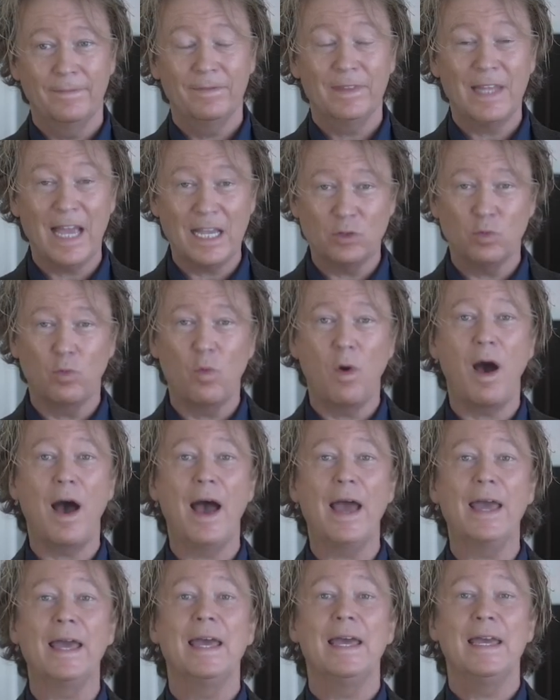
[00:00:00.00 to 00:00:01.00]
That's
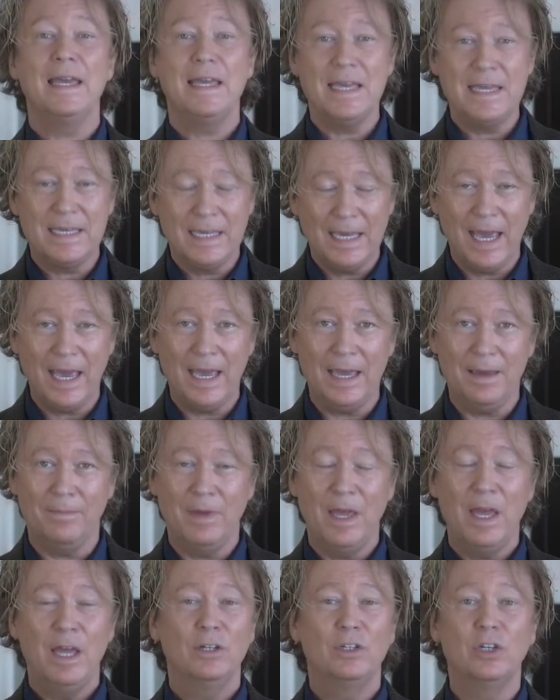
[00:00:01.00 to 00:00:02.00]
why he came
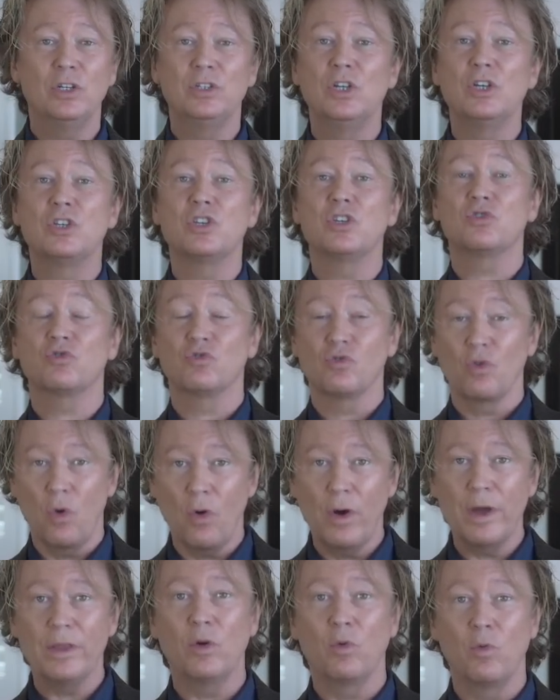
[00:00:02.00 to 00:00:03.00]
to
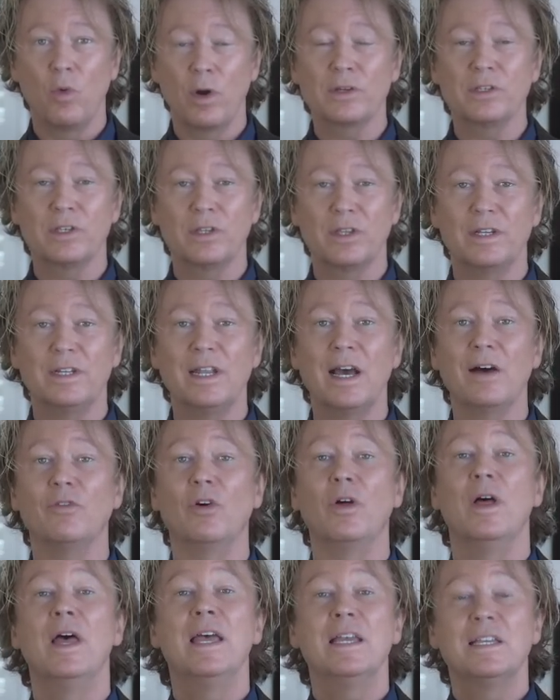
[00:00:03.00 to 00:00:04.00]
destroy the works of the
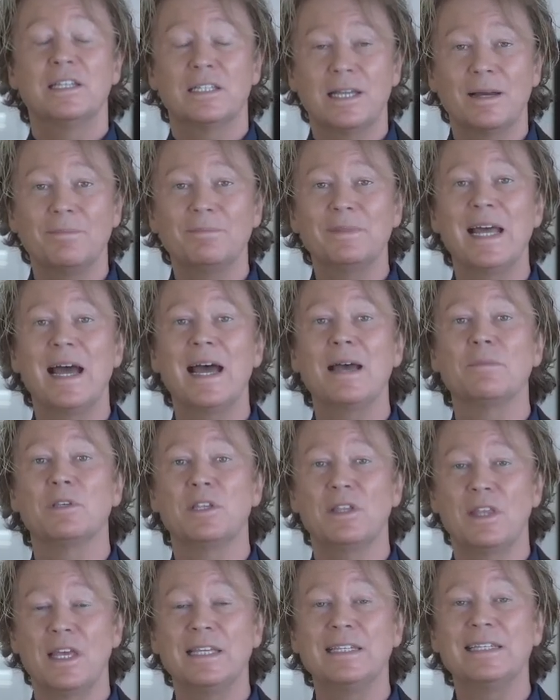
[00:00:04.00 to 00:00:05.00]
devil.
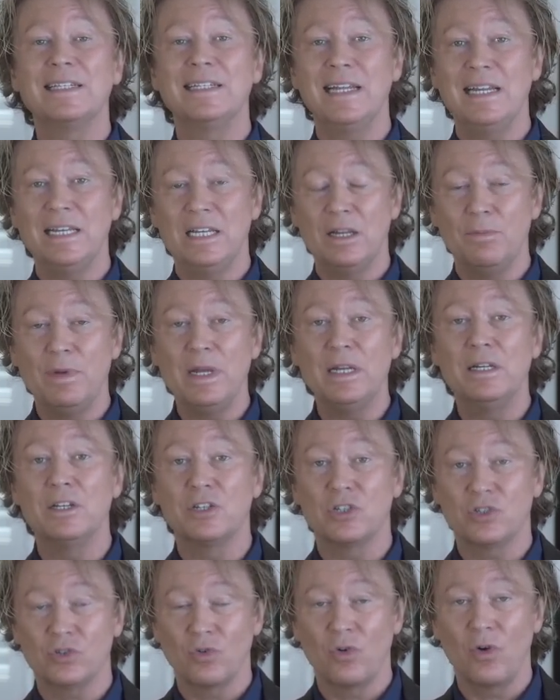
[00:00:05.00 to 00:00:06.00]
Sometimes things need to be
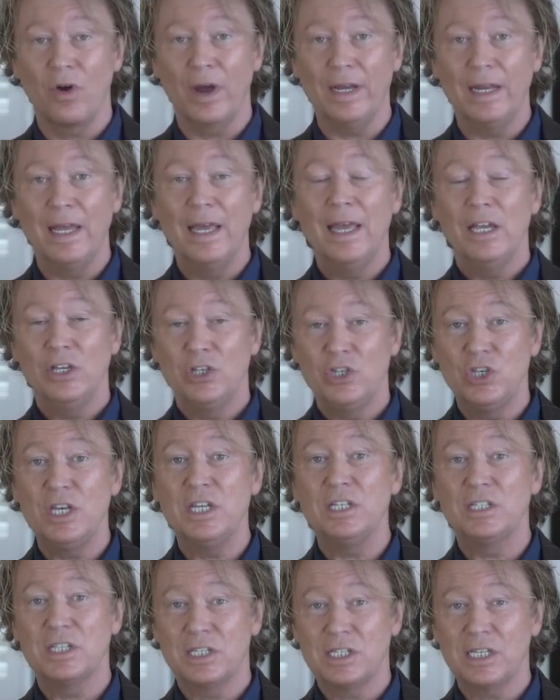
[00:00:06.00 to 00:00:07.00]
destroyed.
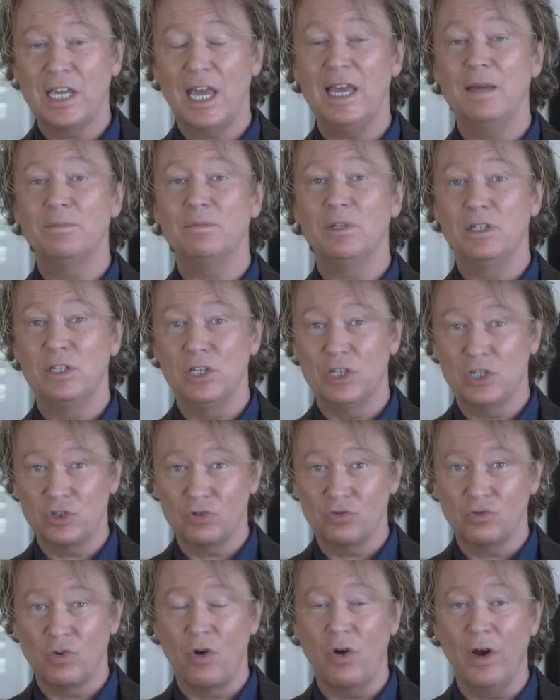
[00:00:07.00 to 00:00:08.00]
Jesus came to
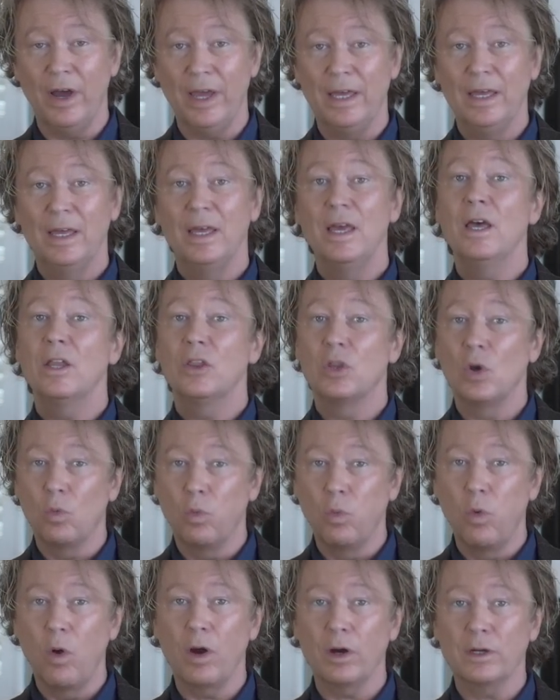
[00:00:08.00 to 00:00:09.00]
destroy the
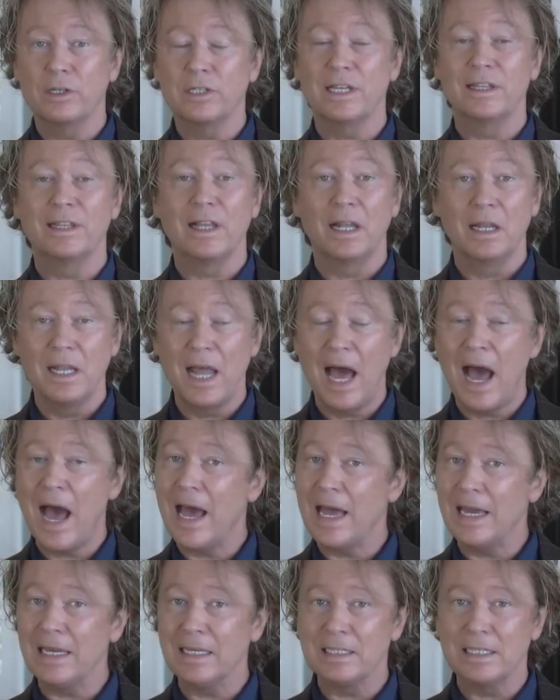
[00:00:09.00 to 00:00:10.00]
works and the
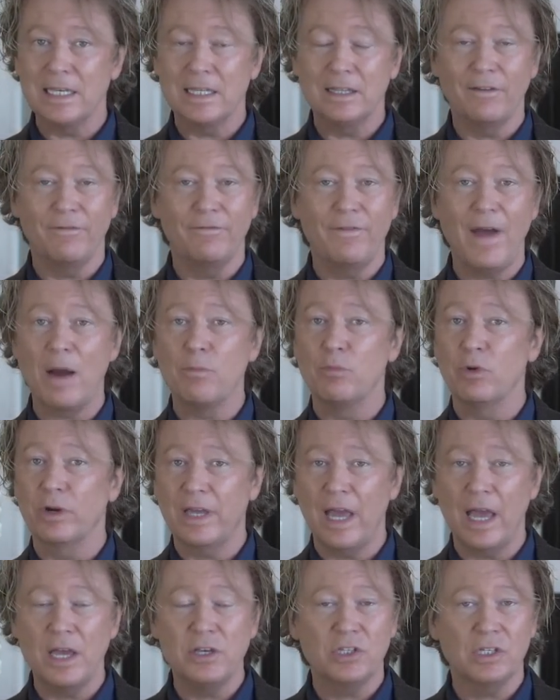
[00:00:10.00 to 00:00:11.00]
lies and the
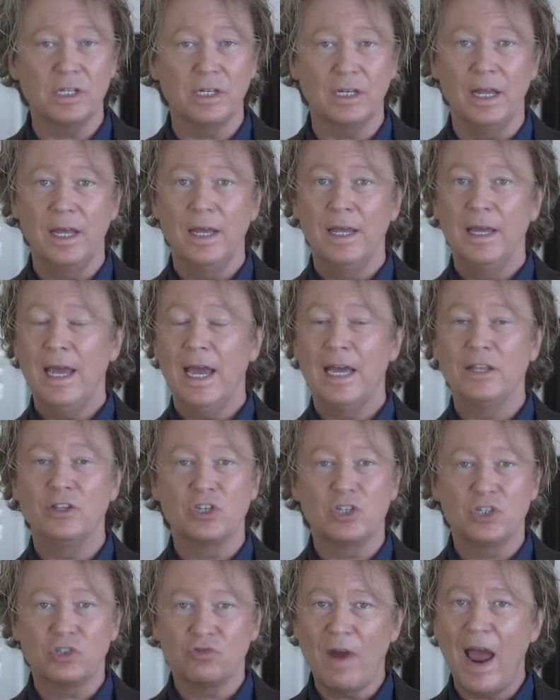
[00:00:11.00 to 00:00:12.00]
fabrication and the
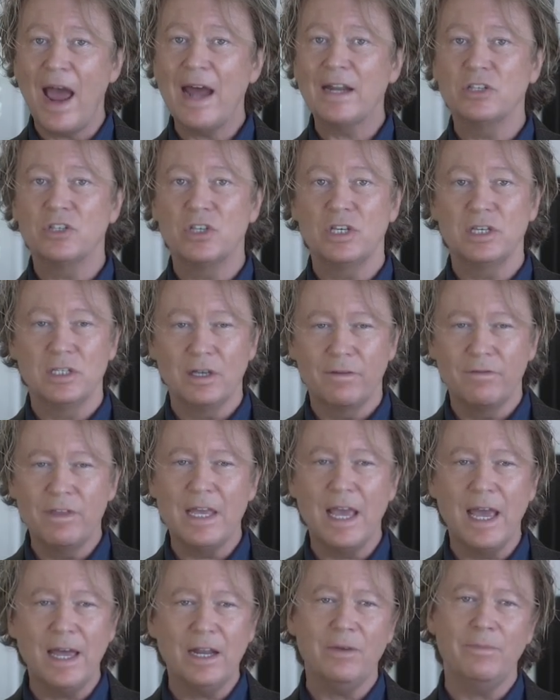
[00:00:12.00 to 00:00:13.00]
strategies of
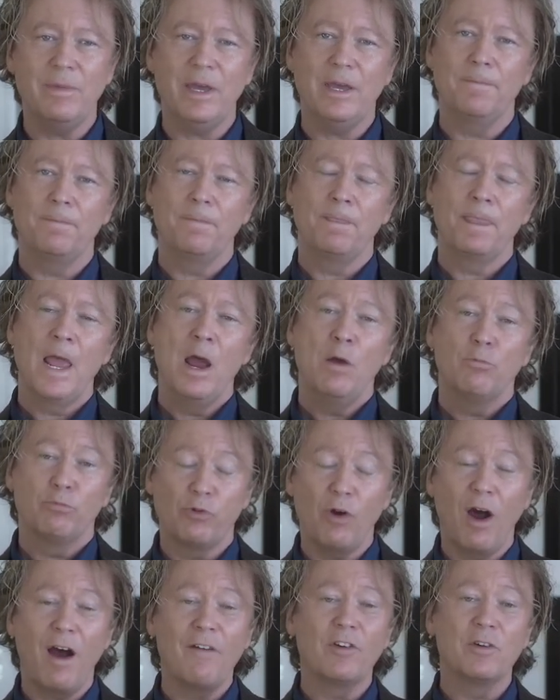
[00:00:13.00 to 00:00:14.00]
the enemy.
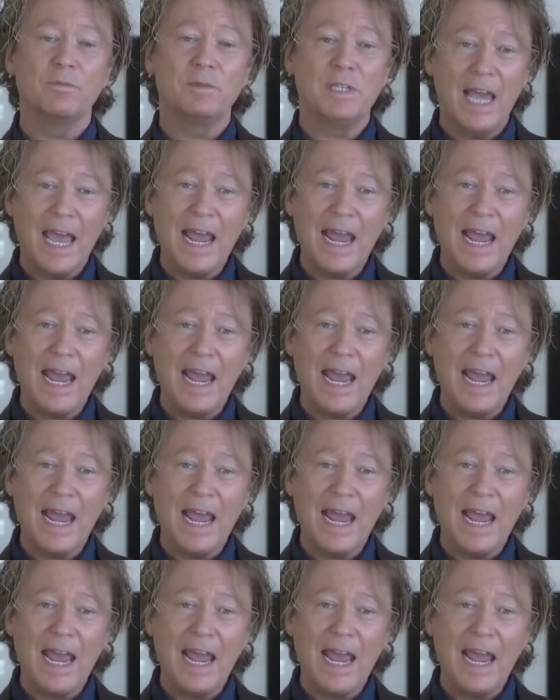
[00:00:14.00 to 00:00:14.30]
Proverbs